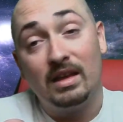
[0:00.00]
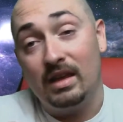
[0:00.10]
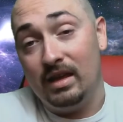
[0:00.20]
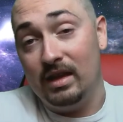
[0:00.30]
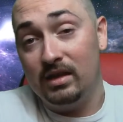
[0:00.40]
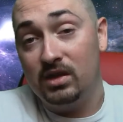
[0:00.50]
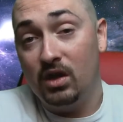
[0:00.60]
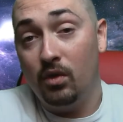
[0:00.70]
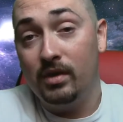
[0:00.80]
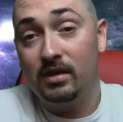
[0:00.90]
it's
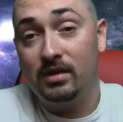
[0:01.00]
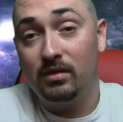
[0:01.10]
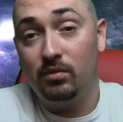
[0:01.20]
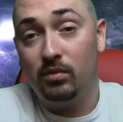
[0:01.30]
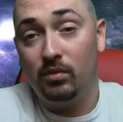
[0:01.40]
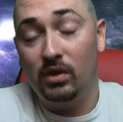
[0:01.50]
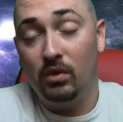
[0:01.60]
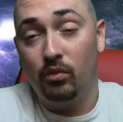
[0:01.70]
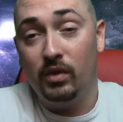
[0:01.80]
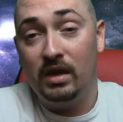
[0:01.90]
going to
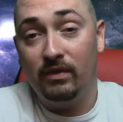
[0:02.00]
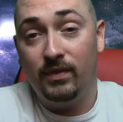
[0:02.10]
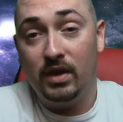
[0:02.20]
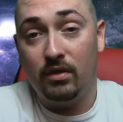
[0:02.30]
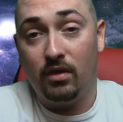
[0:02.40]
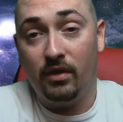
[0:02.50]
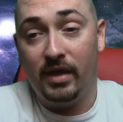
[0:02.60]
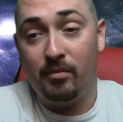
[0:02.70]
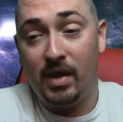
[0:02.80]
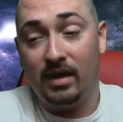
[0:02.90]
reconfigure all
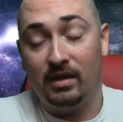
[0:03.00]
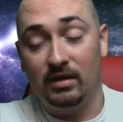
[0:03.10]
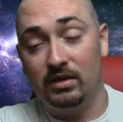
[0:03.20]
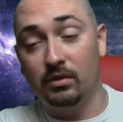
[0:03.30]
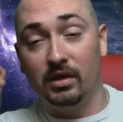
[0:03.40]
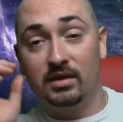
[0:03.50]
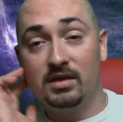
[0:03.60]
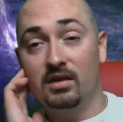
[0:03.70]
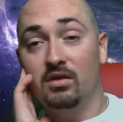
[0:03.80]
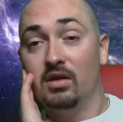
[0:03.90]
that back into it.
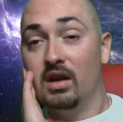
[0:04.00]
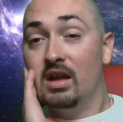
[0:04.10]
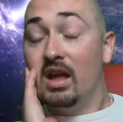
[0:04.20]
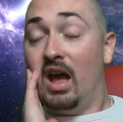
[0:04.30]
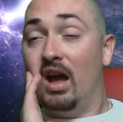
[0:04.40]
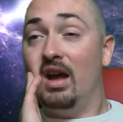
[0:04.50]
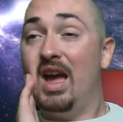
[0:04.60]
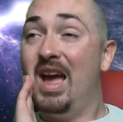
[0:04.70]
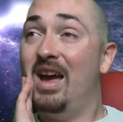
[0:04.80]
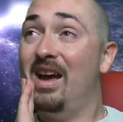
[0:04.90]
So
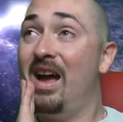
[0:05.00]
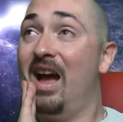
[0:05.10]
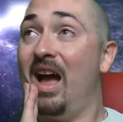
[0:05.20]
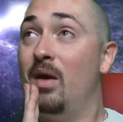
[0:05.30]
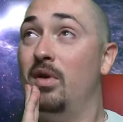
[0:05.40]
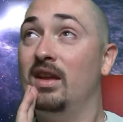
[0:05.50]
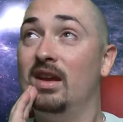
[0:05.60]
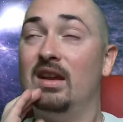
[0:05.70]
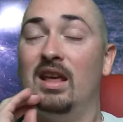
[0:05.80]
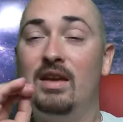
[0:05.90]
I would get
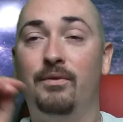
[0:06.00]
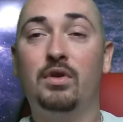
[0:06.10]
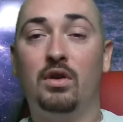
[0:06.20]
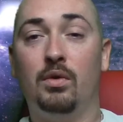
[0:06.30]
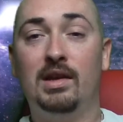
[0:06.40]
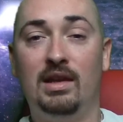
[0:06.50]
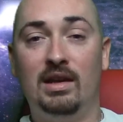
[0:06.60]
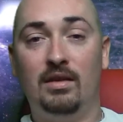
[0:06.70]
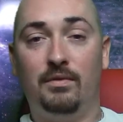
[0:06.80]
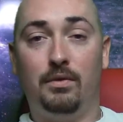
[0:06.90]
it if you're going to get
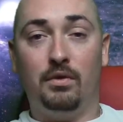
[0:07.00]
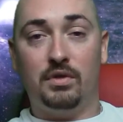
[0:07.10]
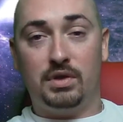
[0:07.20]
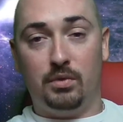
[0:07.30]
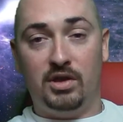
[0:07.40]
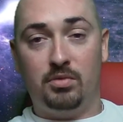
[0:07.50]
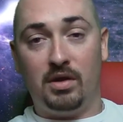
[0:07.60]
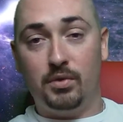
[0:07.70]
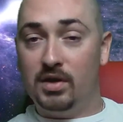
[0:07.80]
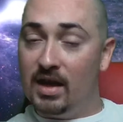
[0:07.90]
it for the Switch. I
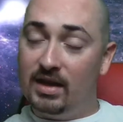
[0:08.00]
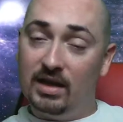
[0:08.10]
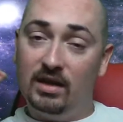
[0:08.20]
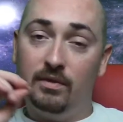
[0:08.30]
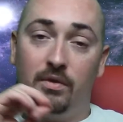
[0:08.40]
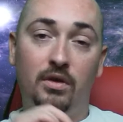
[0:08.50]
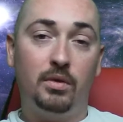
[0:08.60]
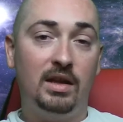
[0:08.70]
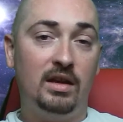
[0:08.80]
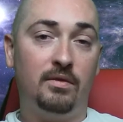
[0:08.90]
would not get it if you're going
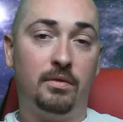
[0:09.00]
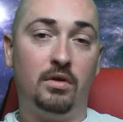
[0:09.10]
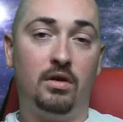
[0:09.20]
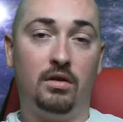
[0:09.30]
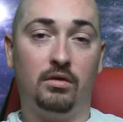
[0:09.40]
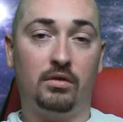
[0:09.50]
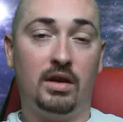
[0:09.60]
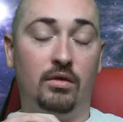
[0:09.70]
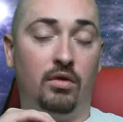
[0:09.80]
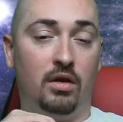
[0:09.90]
to get it for an
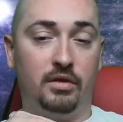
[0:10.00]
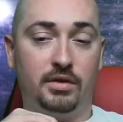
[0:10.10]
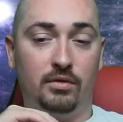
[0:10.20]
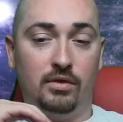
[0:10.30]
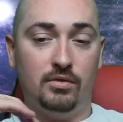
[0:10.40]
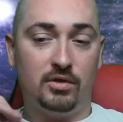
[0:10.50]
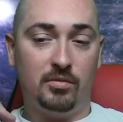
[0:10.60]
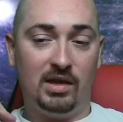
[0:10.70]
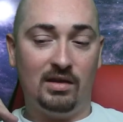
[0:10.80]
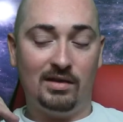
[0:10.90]
all-around console user,
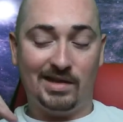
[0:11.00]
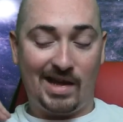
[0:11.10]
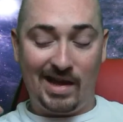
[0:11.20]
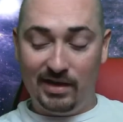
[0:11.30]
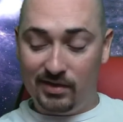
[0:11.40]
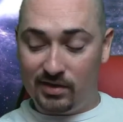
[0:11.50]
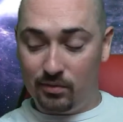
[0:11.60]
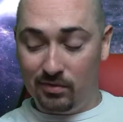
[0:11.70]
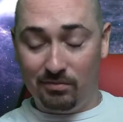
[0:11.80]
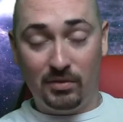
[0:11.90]
because I just
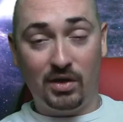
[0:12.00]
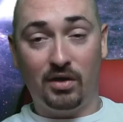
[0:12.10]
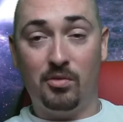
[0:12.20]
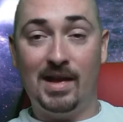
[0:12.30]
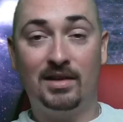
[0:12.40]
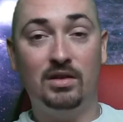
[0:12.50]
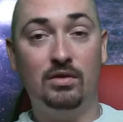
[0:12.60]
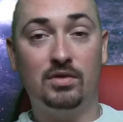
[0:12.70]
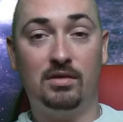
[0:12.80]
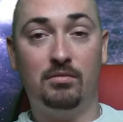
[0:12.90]
am going to go back to
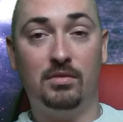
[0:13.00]
using the